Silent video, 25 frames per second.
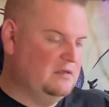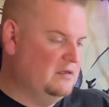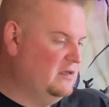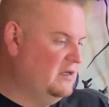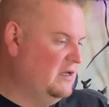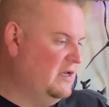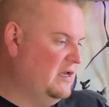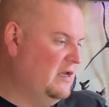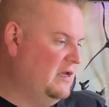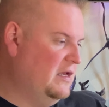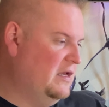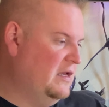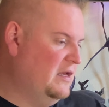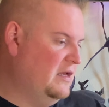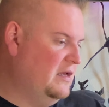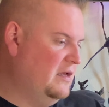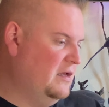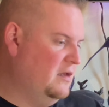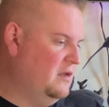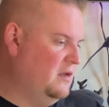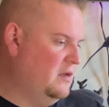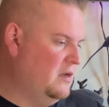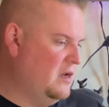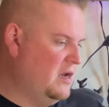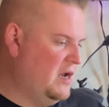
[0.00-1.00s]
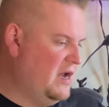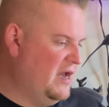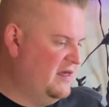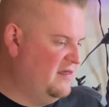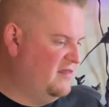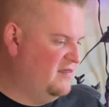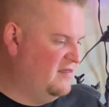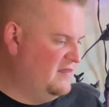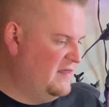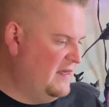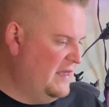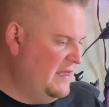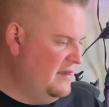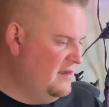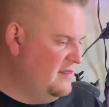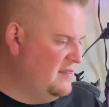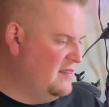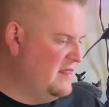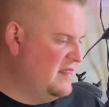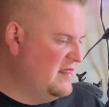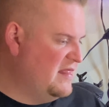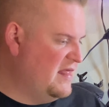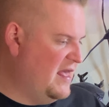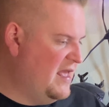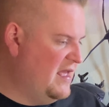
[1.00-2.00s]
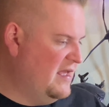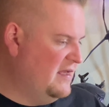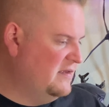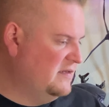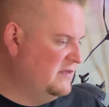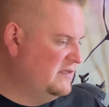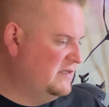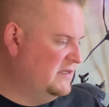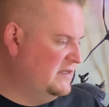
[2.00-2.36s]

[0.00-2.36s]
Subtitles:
I think that